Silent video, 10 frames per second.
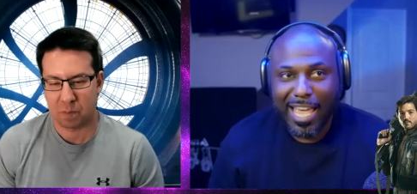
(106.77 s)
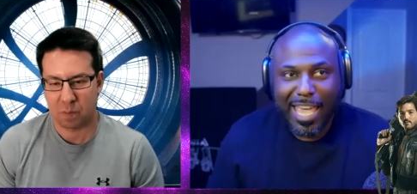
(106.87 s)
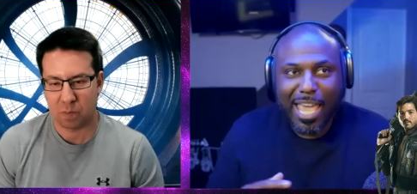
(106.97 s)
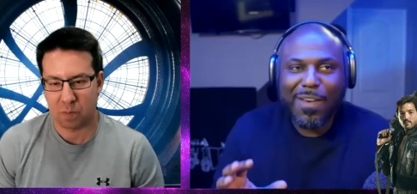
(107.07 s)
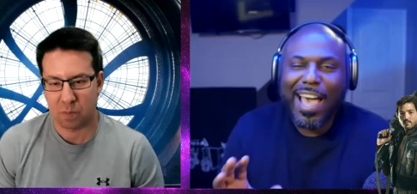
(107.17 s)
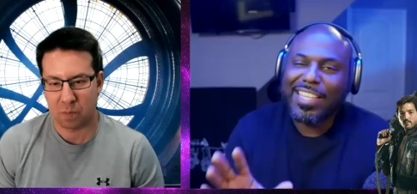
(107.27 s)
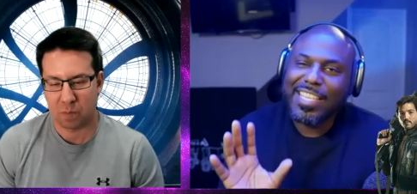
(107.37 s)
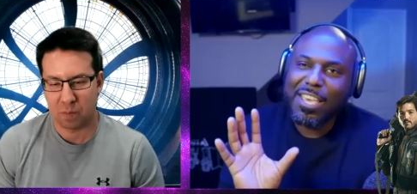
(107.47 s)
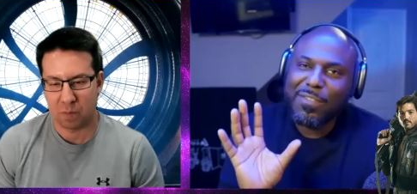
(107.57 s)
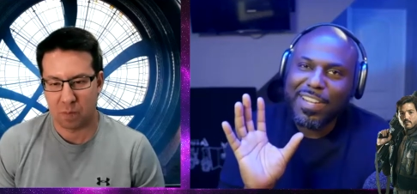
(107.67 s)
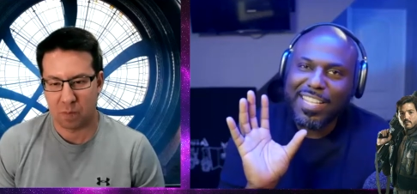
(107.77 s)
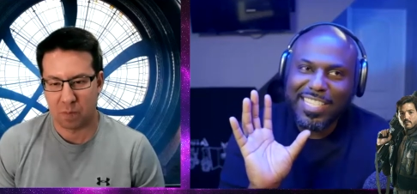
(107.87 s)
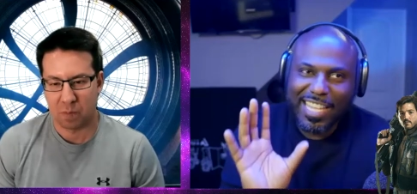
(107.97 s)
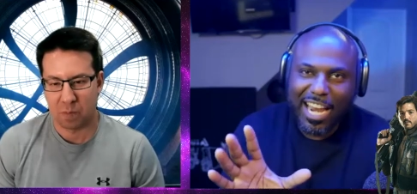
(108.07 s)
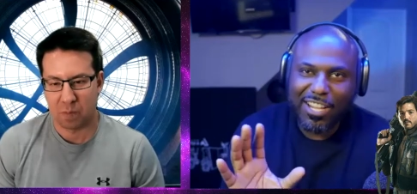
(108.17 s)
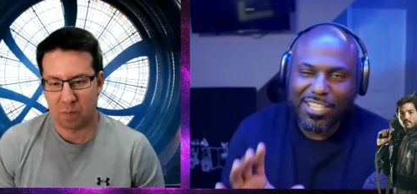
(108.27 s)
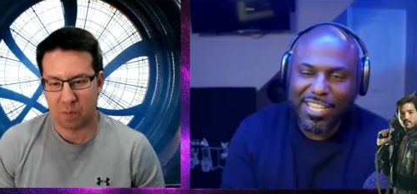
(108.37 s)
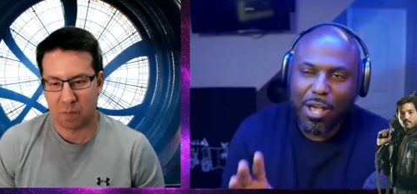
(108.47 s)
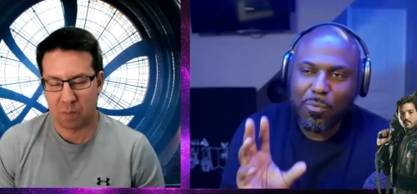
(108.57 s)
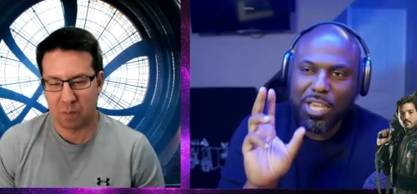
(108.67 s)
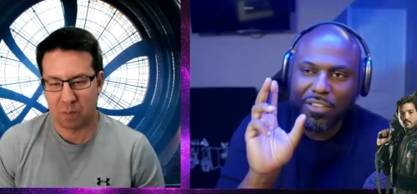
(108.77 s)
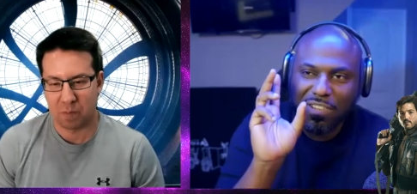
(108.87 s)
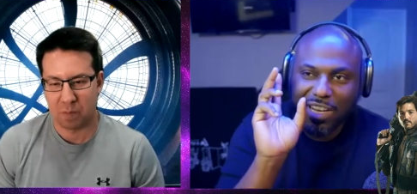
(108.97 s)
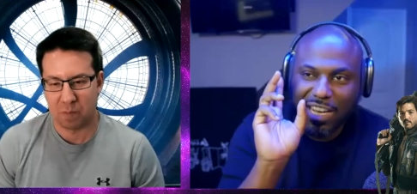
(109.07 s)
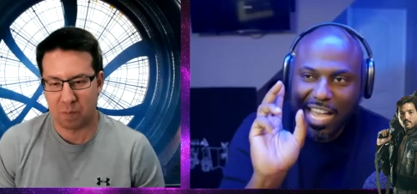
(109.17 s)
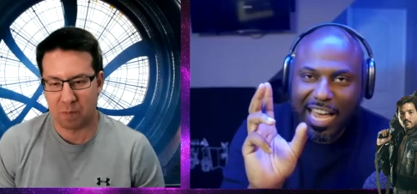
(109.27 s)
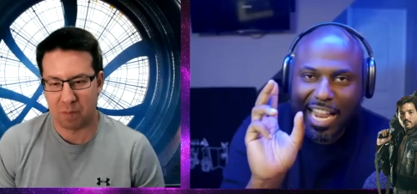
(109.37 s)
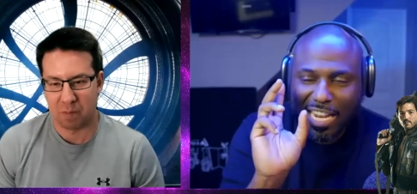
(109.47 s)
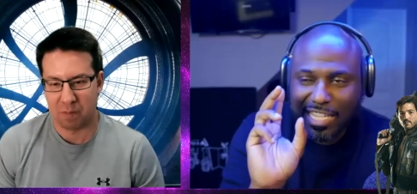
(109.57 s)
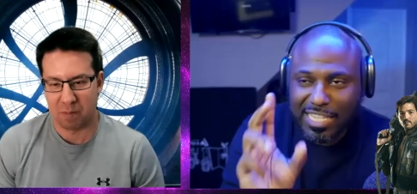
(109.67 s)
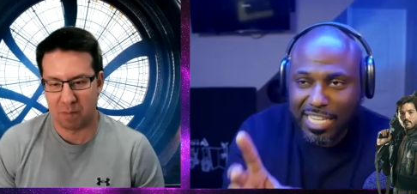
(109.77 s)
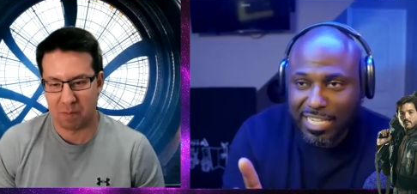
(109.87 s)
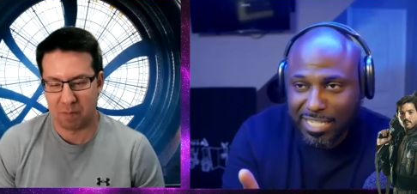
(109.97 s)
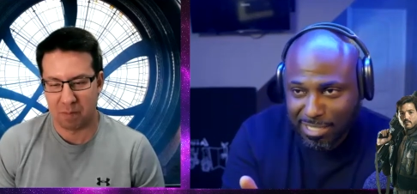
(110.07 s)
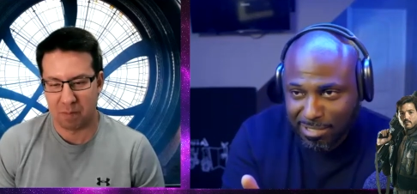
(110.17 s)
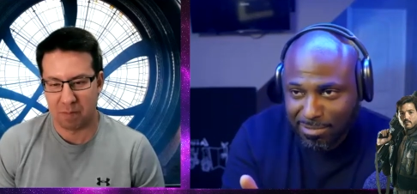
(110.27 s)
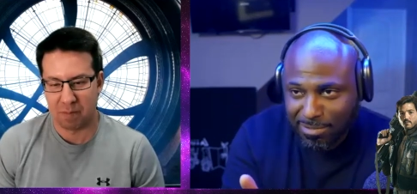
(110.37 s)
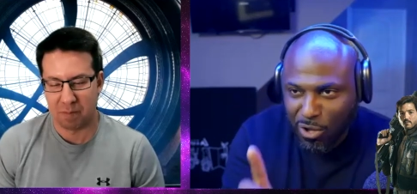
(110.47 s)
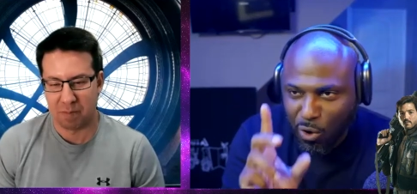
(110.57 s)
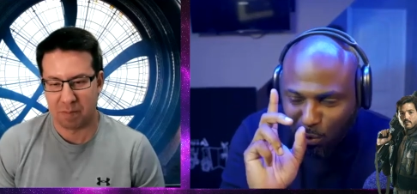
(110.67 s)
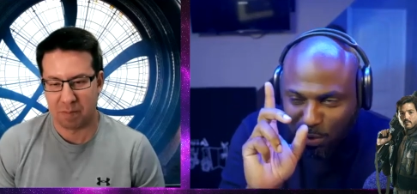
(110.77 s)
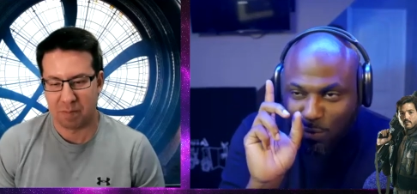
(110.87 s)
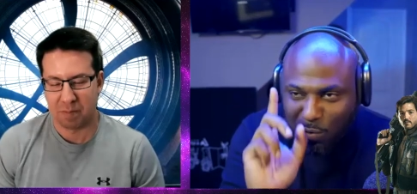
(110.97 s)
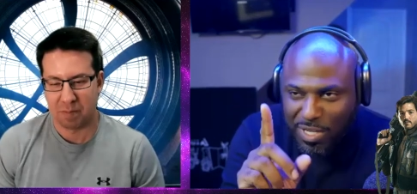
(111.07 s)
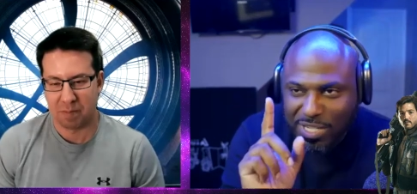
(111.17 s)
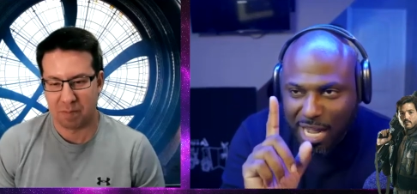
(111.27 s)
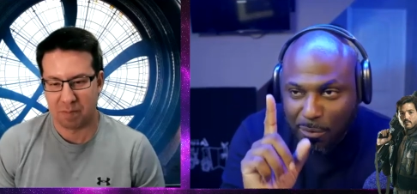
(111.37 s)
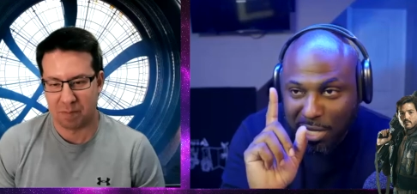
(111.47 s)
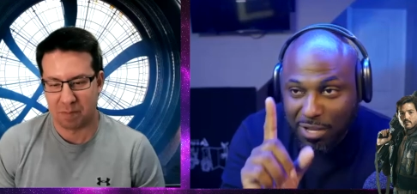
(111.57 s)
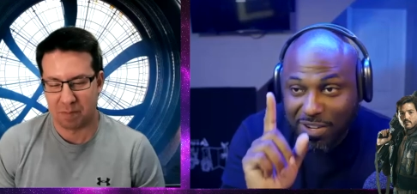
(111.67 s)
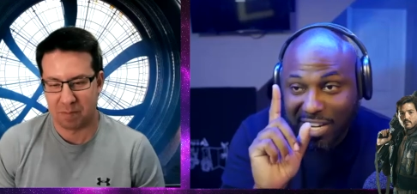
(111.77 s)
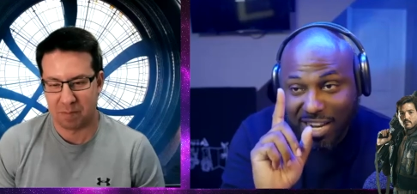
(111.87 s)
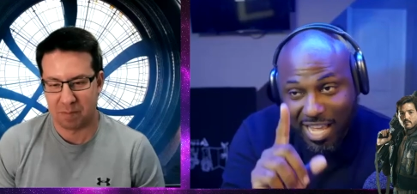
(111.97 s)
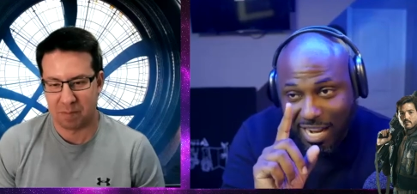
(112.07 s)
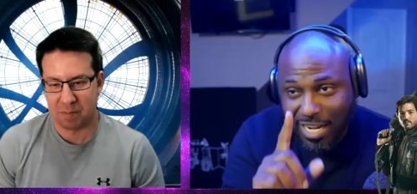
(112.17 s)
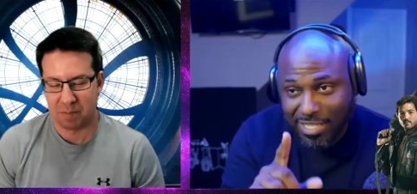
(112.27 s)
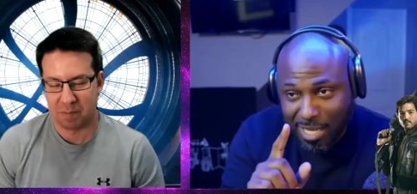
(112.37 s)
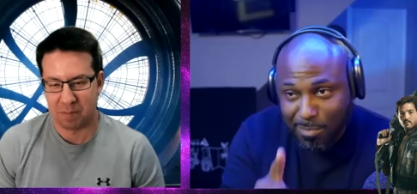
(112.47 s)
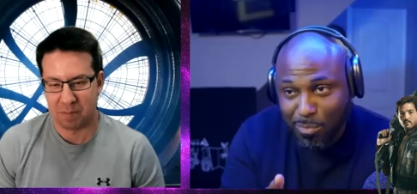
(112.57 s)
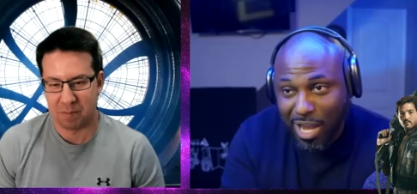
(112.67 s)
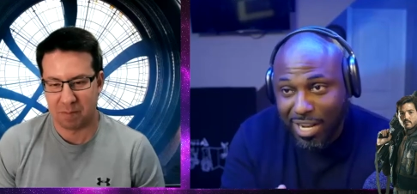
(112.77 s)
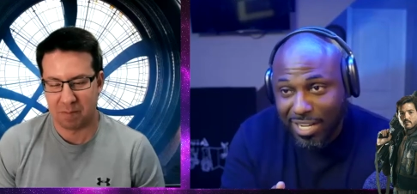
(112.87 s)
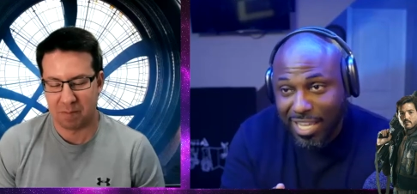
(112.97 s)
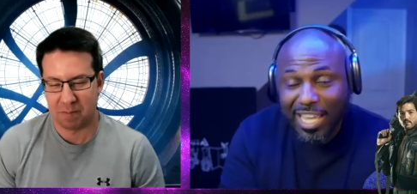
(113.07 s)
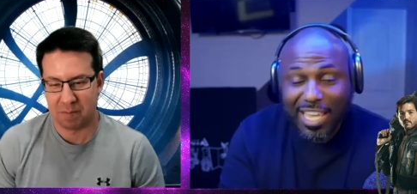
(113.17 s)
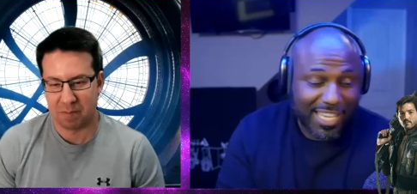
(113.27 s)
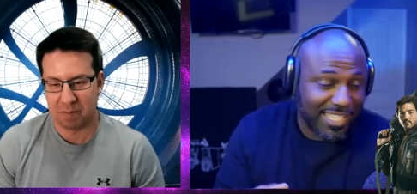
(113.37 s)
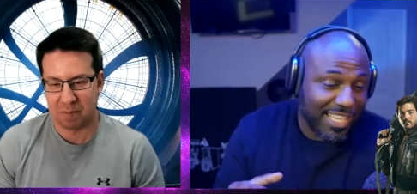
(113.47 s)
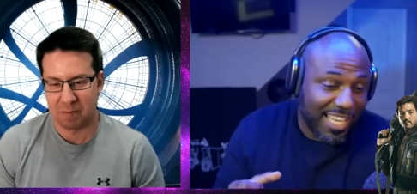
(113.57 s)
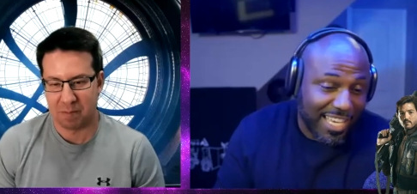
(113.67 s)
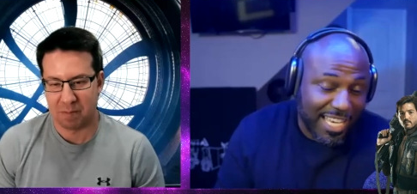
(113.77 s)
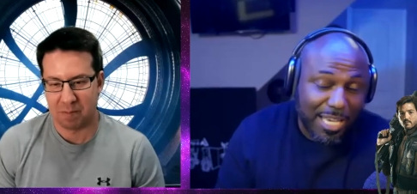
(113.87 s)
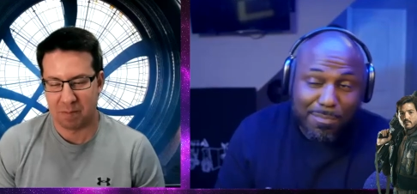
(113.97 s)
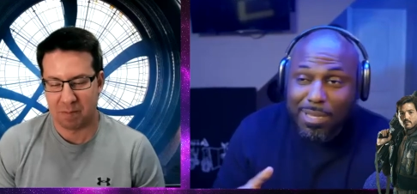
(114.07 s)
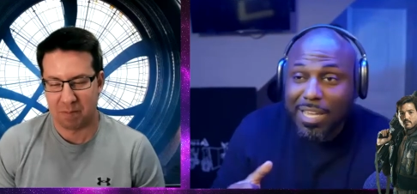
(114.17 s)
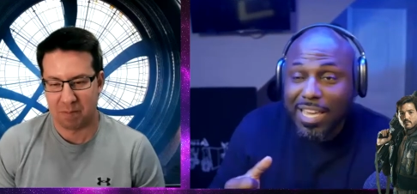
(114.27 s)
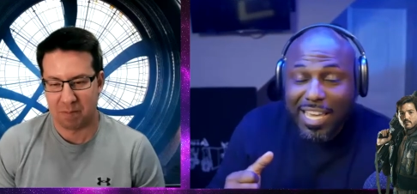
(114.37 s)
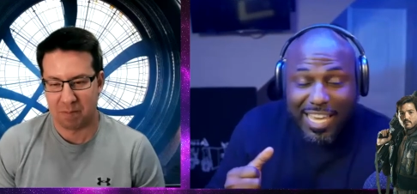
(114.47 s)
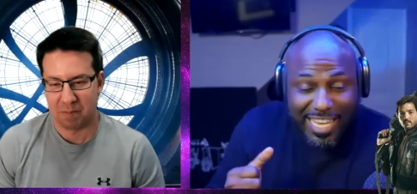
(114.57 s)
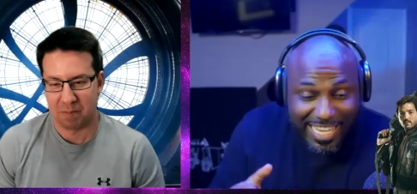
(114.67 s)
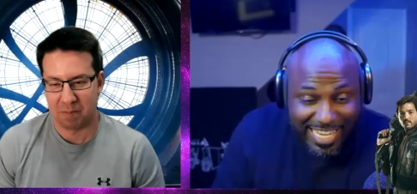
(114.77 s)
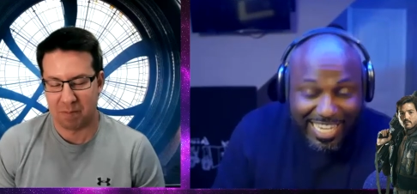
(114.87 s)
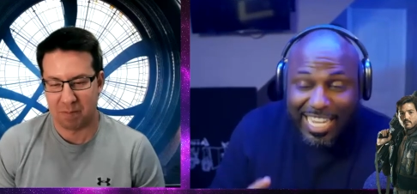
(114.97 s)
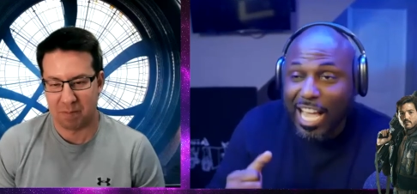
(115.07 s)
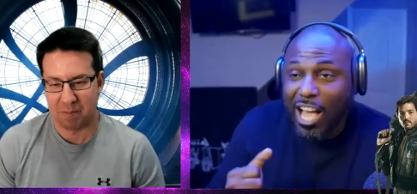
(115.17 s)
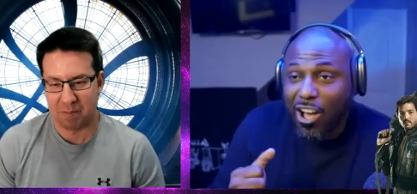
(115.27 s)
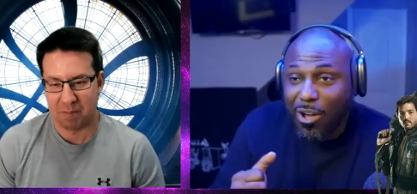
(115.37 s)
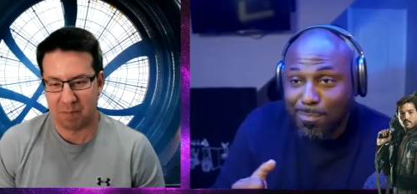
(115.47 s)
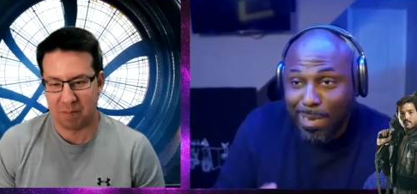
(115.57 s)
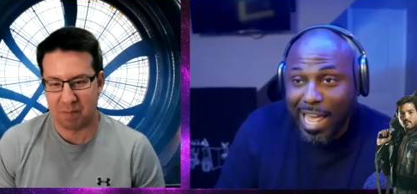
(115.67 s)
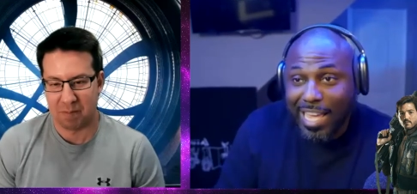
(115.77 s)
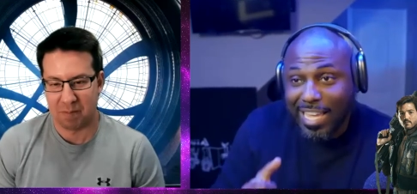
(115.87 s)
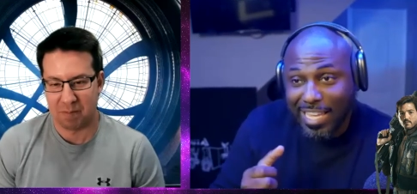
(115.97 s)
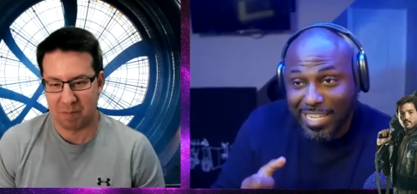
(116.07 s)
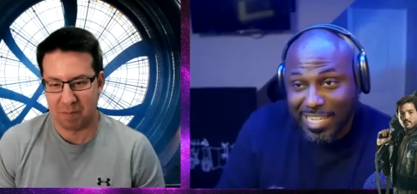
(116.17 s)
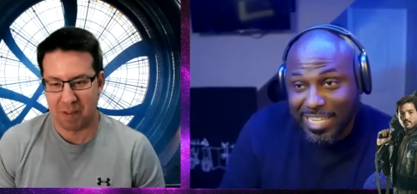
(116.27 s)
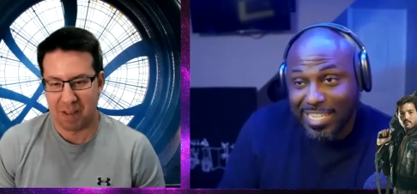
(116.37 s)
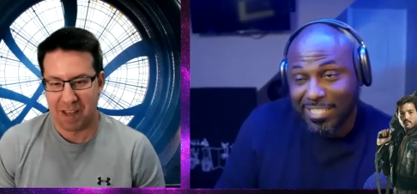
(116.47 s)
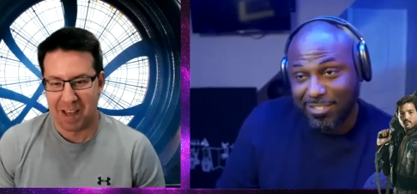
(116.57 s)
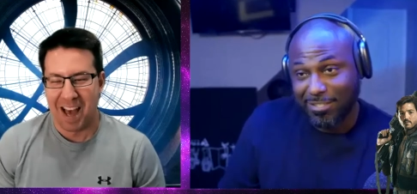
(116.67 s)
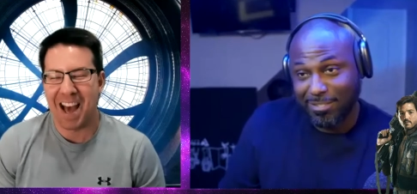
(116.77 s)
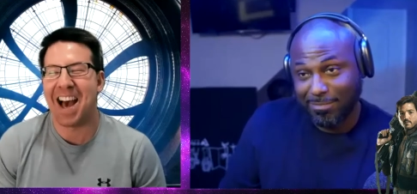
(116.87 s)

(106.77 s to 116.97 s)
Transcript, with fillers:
Speaker 1: if I had to give it a 10 out of 10, I would give it a 9 out of 10. The only reason I would give it a 9 out of 10, Brian, is that they keep killing our black leaders.